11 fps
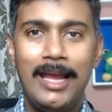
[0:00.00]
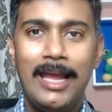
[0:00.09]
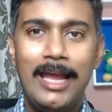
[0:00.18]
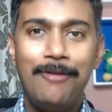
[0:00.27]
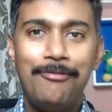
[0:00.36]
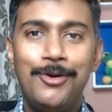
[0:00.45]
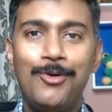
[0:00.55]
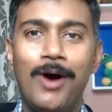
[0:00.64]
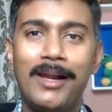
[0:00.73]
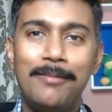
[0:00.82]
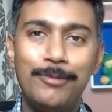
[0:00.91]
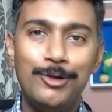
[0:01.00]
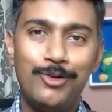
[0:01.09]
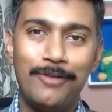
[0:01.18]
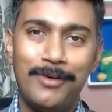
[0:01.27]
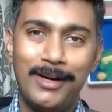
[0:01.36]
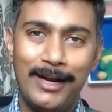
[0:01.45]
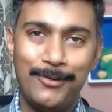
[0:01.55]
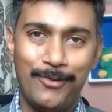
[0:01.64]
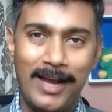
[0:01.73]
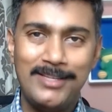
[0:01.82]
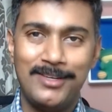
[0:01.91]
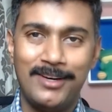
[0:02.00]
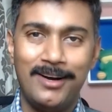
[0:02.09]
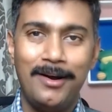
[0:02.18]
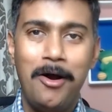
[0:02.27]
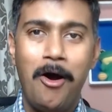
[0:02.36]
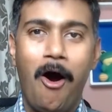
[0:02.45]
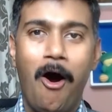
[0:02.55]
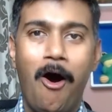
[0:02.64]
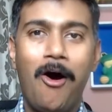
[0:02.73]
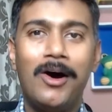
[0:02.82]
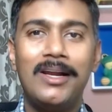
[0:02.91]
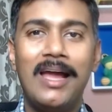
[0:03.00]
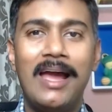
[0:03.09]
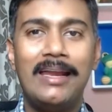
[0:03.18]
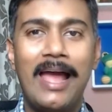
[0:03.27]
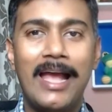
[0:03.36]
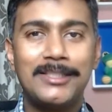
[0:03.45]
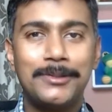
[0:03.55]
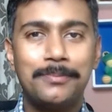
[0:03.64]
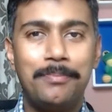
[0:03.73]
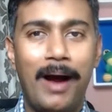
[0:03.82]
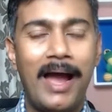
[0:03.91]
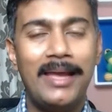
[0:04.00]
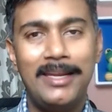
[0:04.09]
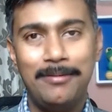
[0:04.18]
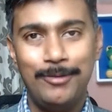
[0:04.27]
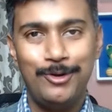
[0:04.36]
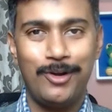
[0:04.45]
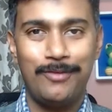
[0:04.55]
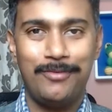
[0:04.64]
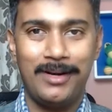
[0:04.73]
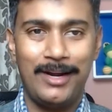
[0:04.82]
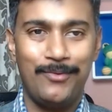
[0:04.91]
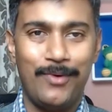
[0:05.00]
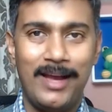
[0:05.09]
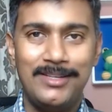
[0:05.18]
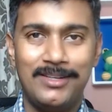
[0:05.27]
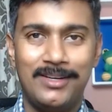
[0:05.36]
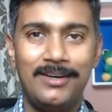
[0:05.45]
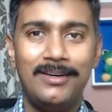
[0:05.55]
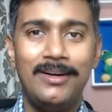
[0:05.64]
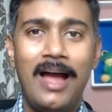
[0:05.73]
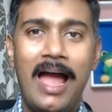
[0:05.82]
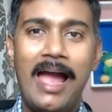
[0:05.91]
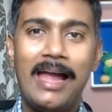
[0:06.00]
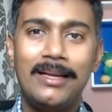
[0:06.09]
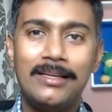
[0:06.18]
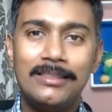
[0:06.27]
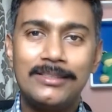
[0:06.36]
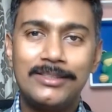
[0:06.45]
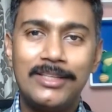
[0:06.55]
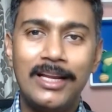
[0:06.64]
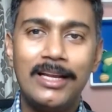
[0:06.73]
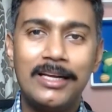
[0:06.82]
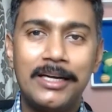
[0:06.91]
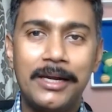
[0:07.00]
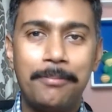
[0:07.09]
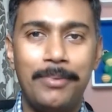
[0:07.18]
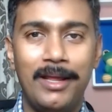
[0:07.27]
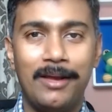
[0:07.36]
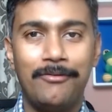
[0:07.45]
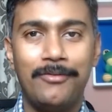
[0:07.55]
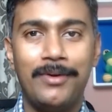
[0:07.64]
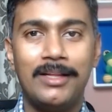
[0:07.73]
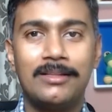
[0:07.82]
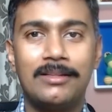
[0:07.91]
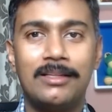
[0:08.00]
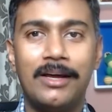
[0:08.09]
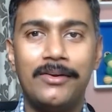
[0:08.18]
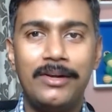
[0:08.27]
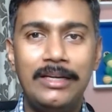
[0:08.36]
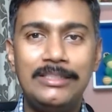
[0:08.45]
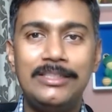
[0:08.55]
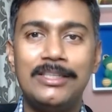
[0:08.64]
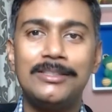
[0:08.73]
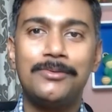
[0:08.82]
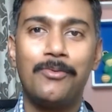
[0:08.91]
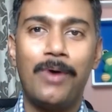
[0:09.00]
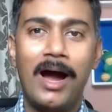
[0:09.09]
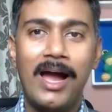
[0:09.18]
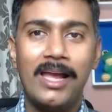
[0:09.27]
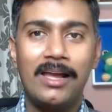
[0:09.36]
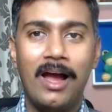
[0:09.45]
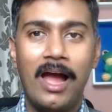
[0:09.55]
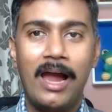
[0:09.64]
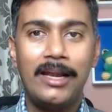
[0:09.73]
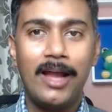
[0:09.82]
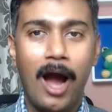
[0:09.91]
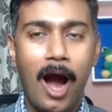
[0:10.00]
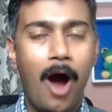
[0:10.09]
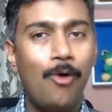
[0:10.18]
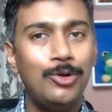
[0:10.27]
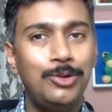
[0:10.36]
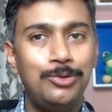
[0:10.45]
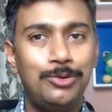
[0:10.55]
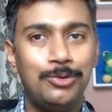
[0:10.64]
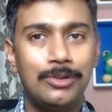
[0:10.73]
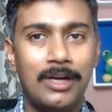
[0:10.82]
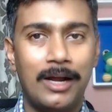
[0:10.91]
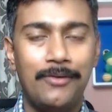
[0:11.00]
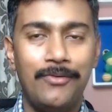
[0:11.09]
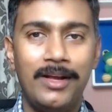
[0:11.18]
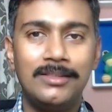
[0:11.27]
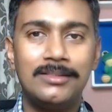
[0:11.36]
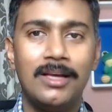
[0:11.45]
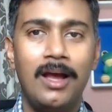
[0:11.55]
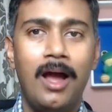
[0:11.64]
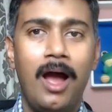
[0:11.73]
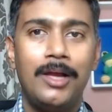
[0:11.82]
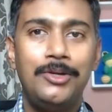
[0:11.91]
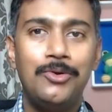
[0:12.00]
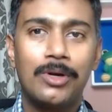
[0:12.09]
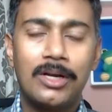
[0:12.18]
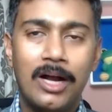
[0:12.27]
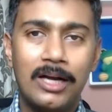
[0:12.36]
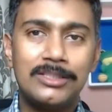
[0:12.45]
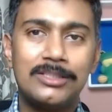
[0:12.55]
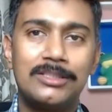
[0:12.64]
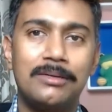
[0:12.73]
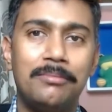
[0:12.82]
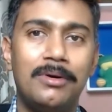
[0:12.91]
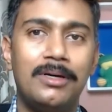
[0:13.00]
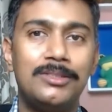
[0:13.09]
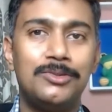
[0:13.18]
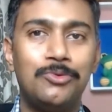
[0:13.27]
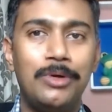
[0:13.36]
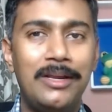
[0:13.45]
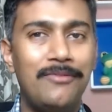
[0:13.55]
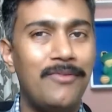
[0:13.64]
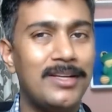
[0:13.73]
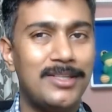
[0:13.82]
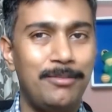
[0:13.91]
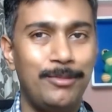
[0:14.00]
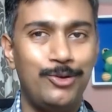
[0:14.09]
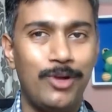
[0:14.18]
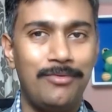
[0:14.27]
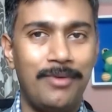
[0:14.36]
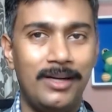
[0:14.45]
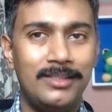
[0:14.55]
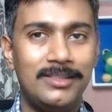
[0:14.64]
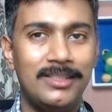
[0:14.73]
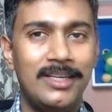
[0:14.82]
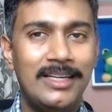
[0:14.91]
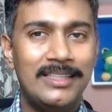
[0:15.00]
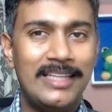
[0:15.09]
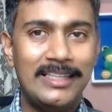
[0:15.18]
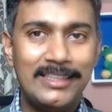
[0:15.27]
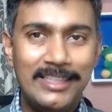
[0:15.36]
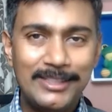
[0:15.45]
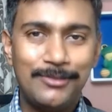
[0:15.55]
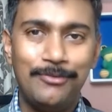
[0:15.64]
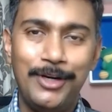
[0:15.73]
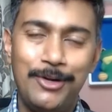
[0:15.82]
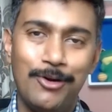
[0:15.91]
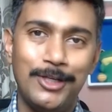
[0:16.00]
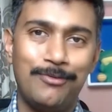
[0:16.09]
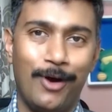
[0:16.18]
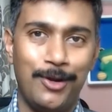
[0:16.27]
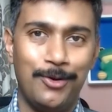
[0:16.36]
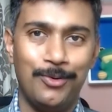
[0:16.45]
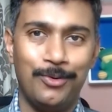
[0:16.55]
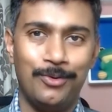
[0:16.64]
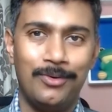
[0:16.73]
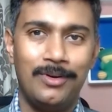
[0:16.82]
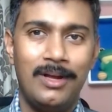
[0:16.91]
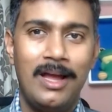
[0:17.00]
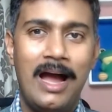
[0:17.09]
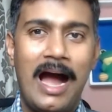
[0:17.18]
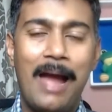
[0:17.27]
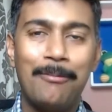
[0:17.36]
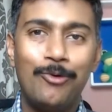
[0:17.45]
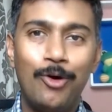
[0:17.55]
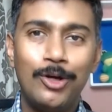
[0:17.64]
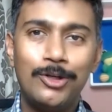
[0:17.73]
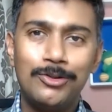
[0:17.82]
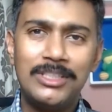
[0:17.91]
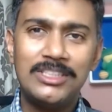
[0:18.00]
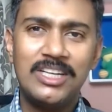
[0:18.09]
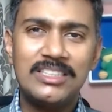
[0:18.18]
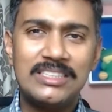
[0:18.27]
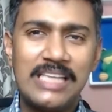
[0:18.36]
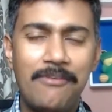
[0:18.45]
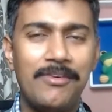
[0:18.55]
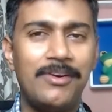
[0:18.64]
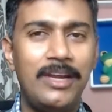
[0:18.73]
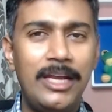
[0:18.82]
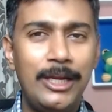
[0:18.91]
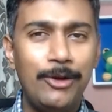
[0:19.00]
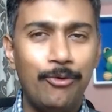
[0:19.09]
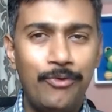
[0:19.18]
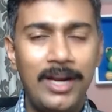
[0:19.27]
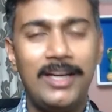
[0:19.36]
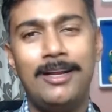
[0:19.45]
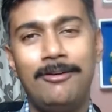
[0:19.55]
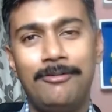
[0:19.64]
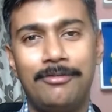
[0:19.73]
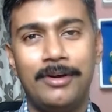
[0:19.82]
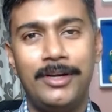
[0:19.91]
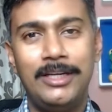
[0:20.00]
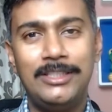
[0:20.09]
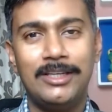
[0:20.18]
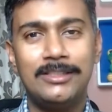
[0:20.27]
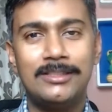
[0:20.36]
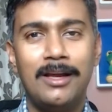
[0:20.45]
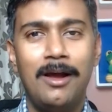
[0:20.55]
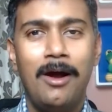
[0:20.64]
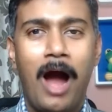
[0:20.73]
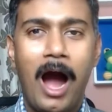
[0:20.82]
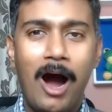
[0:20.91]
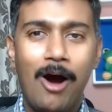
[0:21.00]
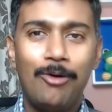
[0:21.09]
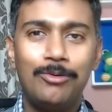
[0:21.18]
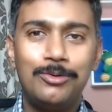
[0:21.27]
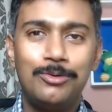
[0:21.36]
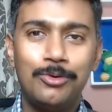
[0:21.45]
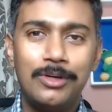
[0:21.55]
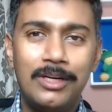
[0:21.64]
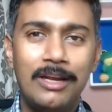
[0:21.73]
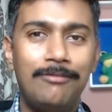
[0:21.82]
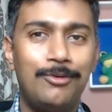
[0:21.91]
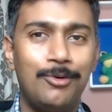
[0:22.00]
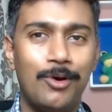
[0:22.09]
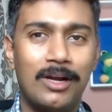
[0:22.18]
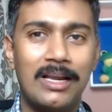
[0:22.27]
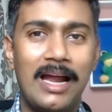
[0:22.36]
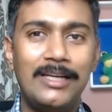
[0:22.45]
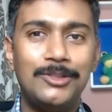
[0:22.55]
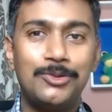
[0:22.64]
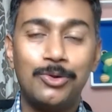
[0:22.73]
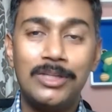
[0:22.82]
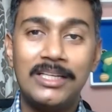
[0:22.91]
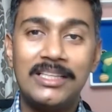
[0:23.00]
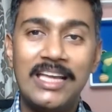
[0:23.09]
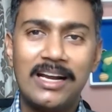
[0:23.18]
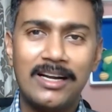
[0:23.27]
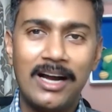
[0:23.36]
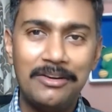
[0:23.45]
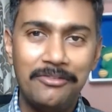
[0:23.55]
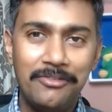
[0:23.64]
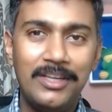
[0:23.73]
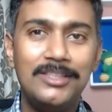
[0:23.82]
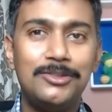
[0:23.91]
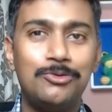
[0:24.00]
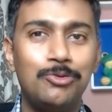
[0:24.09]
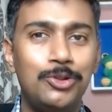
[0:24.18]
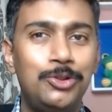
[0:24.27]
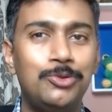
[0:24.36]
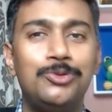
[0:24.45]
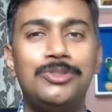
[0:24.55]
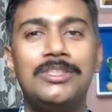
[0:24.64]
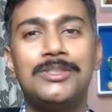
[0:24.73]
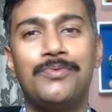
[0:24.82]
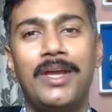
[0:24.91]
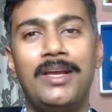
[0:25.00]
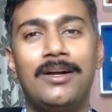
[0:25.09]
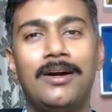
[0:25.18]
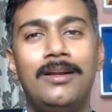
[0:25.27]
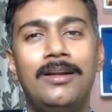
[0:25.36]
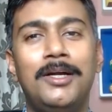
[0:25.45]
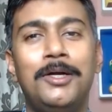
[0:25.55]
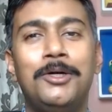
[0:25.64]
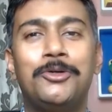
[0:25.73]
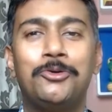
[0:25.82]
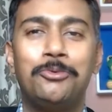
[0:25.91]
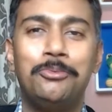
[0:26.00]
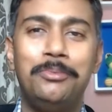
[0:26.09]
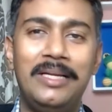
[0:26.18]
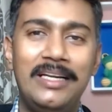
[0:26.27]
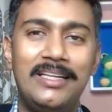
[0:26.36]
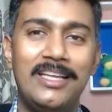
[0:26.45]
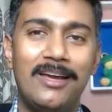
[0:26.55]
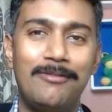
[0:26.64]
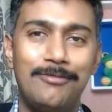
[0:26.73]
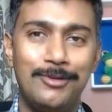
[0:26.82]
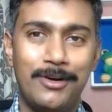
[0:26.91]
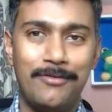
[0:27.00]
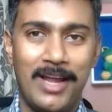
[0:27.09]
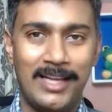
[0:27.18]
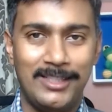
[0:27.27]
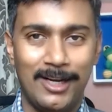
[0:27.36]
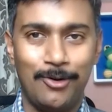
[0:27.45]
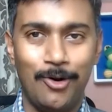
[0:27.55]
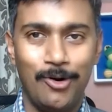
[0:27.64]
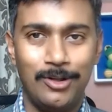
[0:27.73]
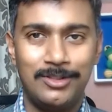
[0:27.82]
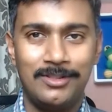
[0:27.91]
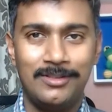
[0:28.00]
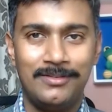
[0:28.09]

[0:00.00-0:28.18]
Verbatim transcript: if you are a mutual fund advisor or an aspiring mutual fund advisor and still grappling with the reasons why and how you should convince your customers to invest in mutual funds, then this video is for you. I am going to discuss seven innovative reasons how to give to your clients so that they are convinced to use this vehicle to meet their future financial goals.